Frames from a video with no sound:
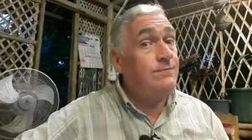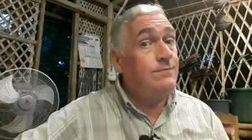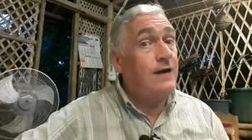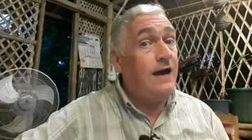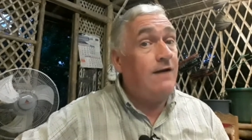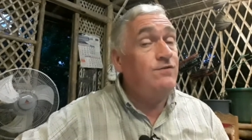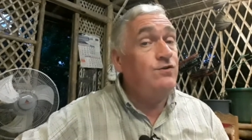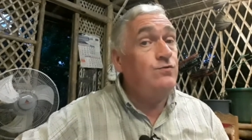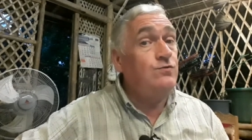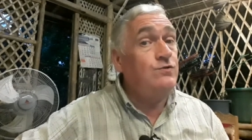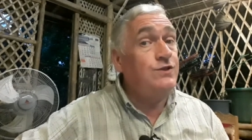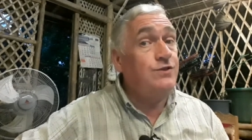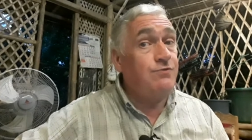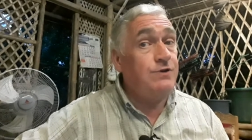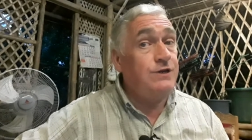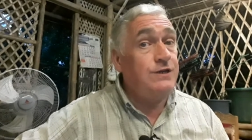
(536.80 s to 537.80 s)
I've used
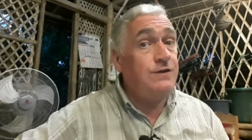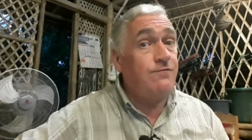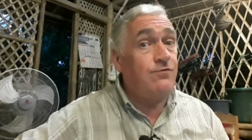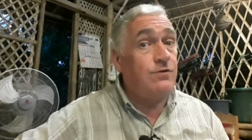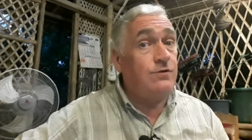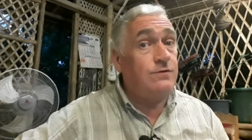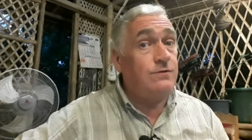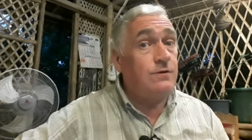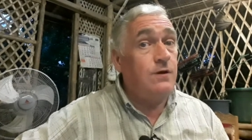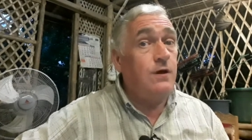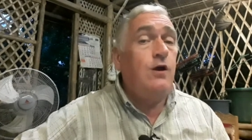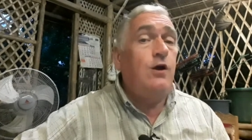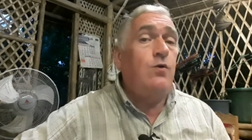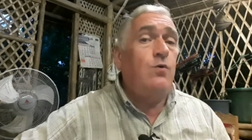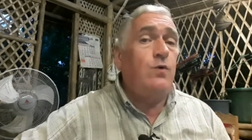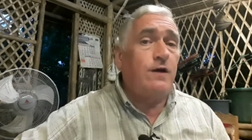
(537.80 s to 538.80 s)
3 different.
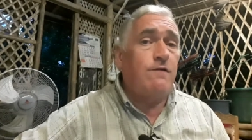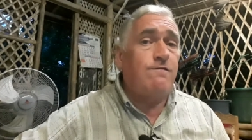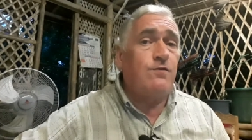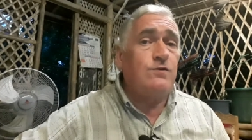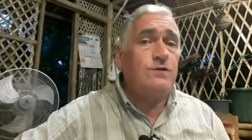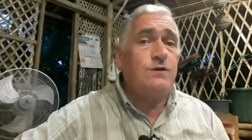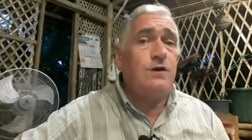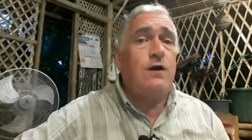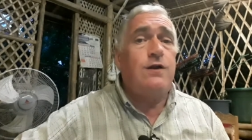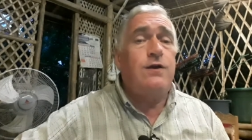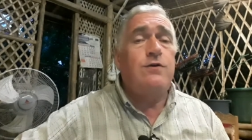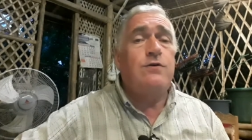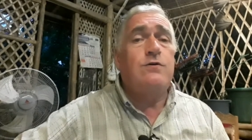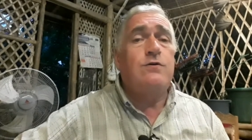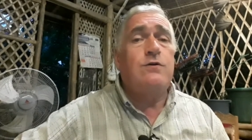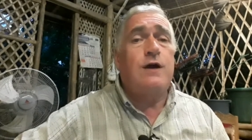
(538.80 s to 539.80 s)
When I first got
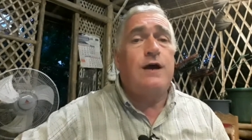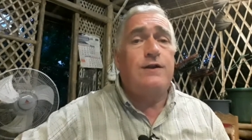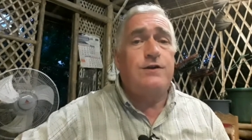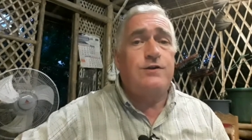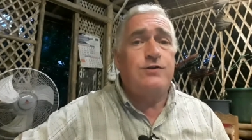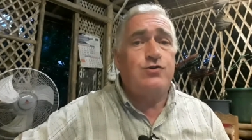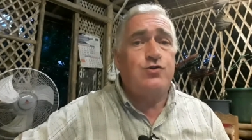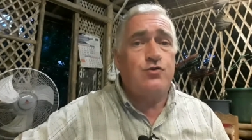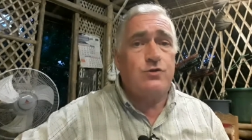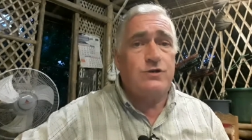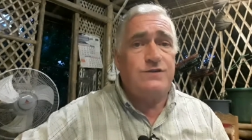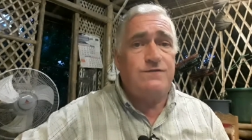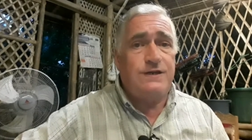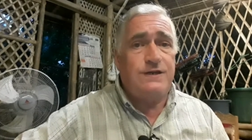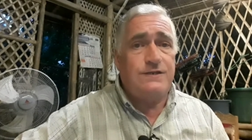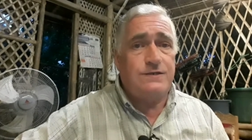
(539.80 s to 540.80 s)
here, I did a
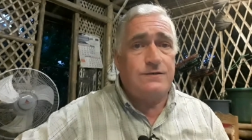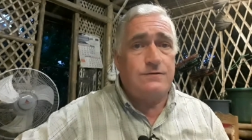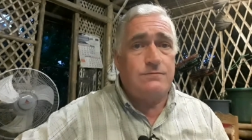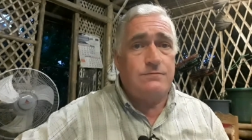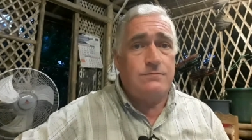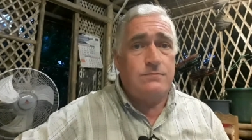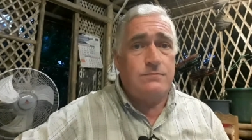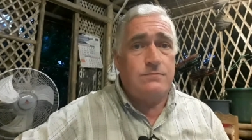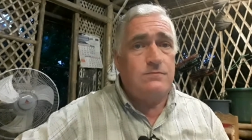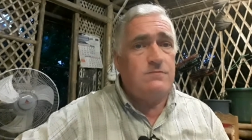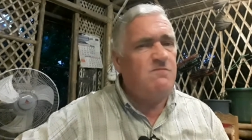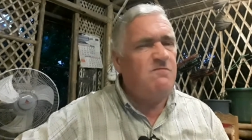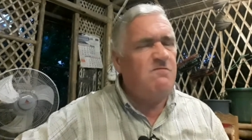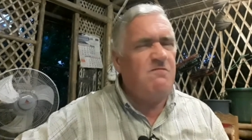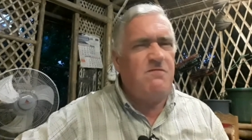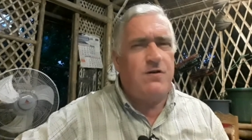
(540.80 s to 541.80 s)
tourist visa.
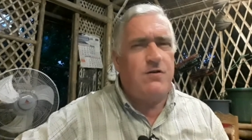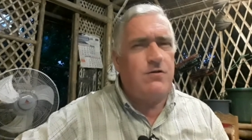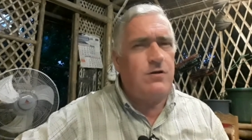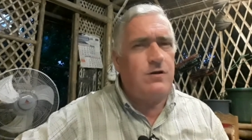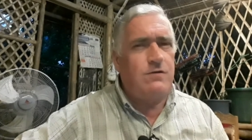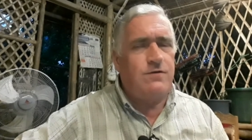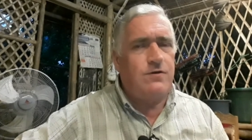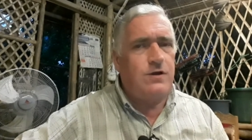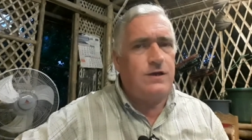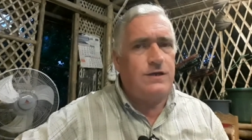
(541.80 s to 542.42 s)
Very, very